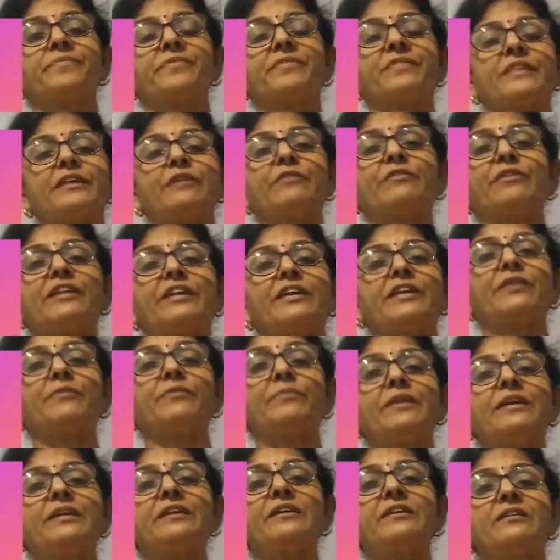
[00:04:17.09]
they were
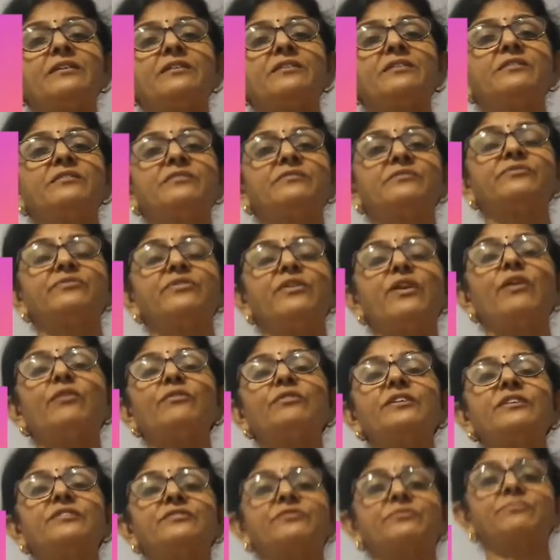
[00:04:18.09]
giving foul
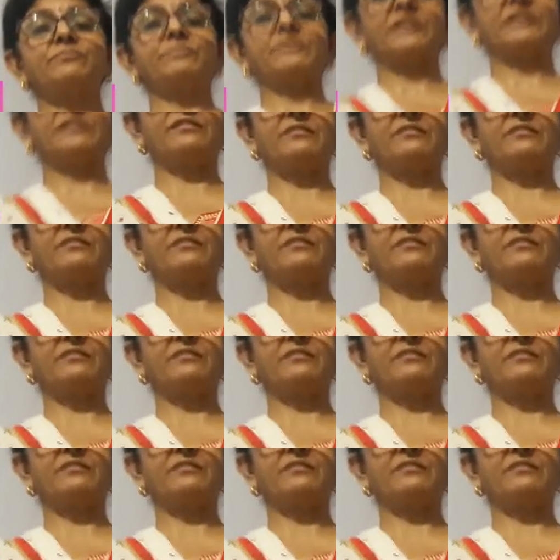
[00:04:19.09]
smell.